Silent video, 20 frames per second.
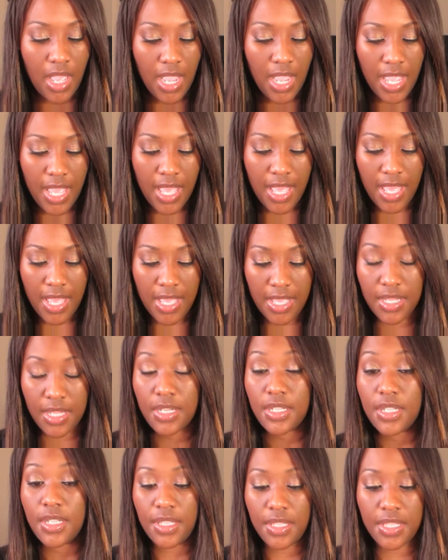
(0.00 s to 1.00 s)

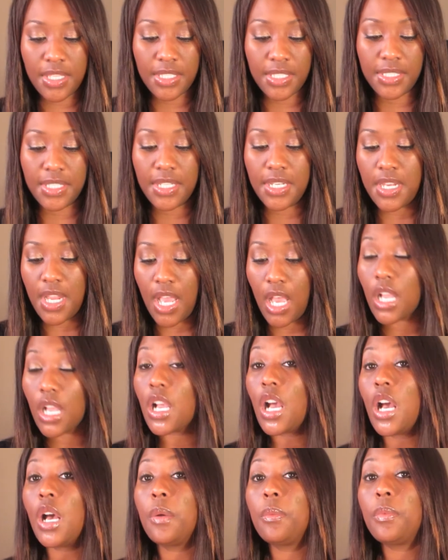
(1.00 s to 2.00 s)
And this did not
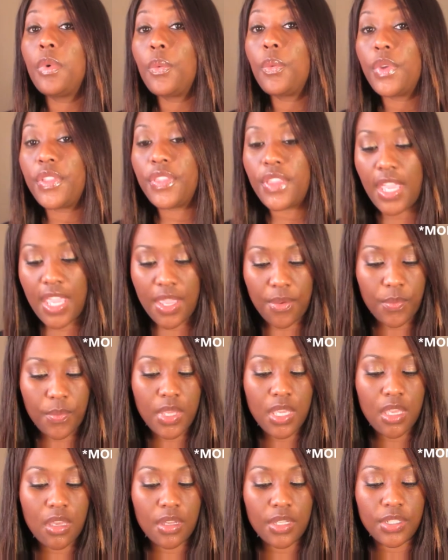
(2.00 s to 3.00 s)
come with a
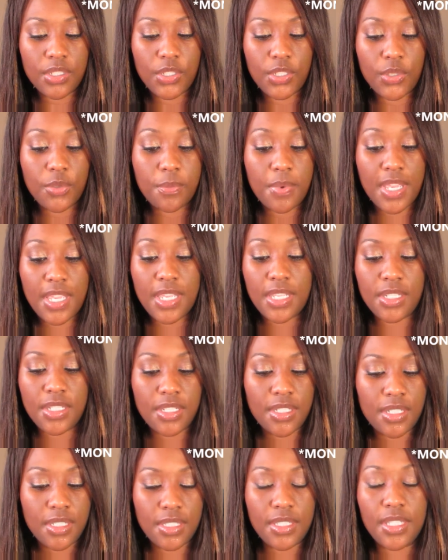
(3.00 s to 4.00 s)
week on two
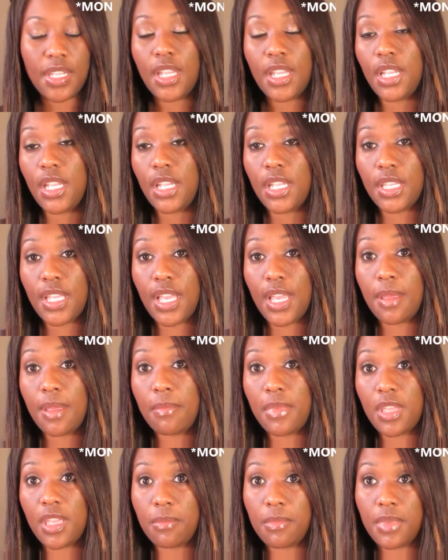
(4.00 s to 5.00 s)
pages, and that
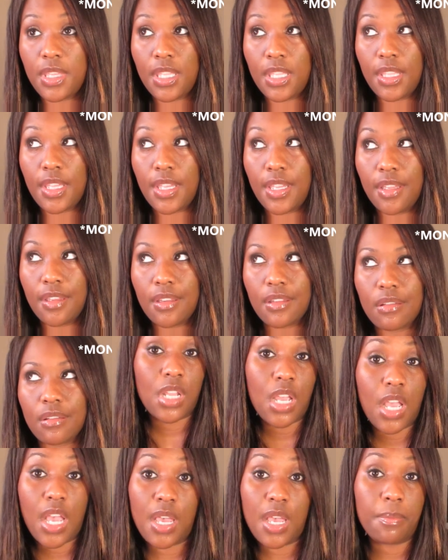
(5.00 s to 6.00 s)
made me like
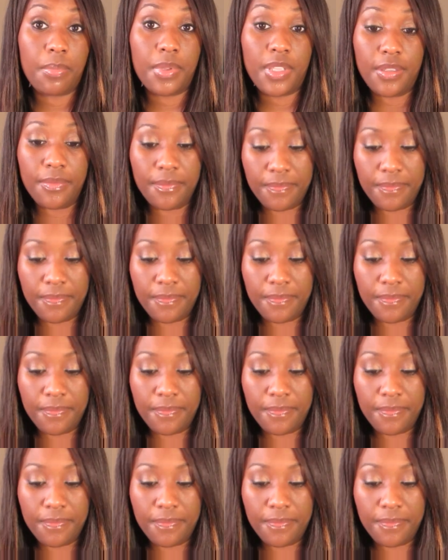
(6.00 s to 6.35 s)
not happy.